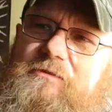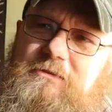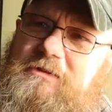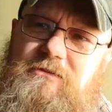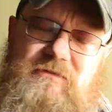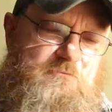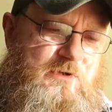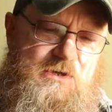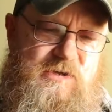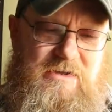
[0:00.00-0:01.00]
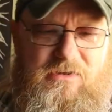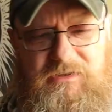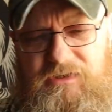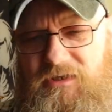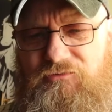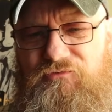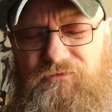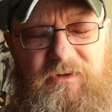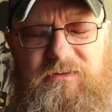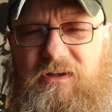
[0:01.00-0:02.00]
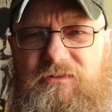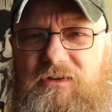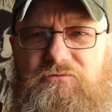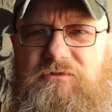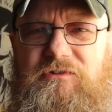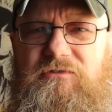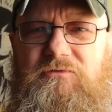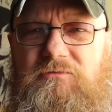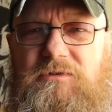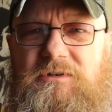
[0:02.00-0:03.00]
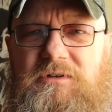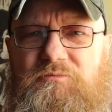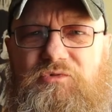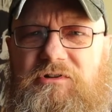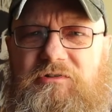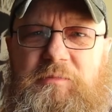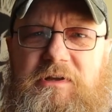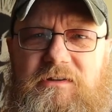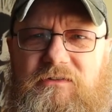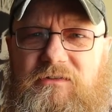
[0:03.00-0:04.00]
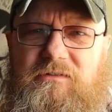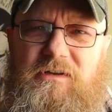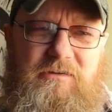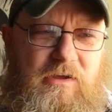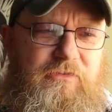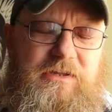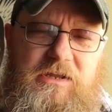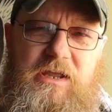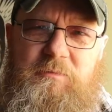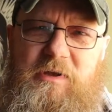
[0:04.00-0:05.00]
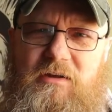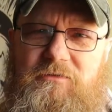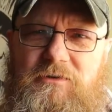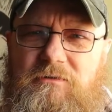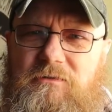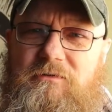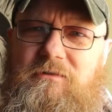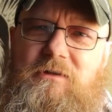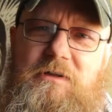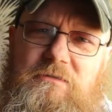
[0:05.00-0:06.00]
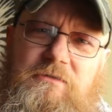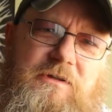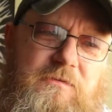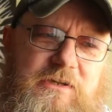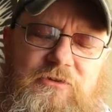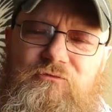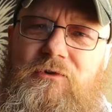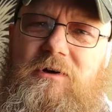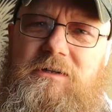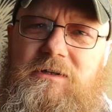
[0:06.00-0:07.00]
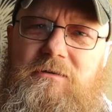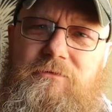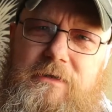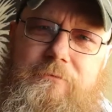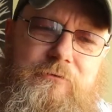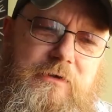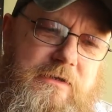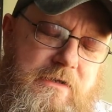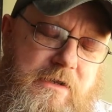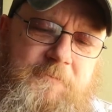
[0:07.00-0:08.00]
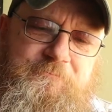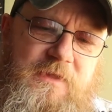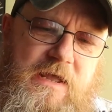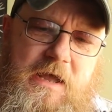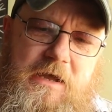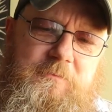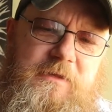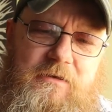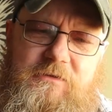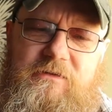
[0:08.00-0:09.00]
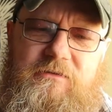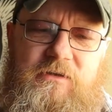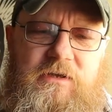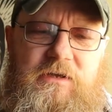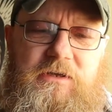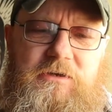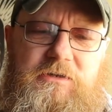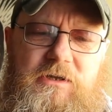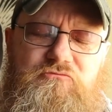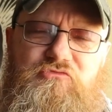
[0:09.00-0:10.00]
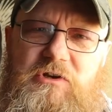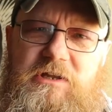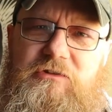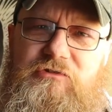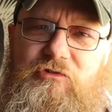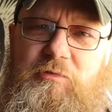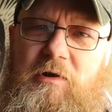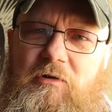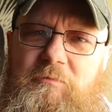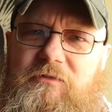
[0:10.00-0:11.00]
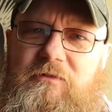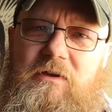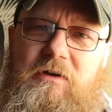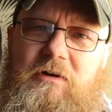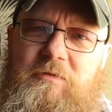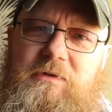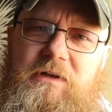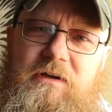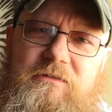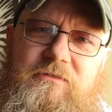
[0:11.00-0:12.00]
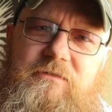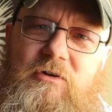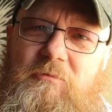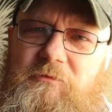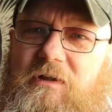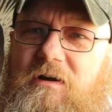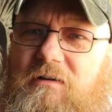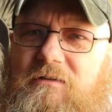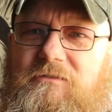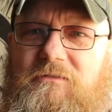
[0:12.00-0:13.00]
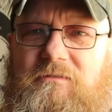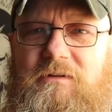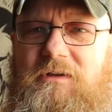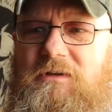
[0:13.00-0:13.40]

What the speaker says: I think there's some, you know, fantastic traditional British beers that I think they're getting a bit overlooked. And I don't mean that's right. You know, I think everyone's getting het up now in these, you know, really super hopped IPAs and hopped lagers and,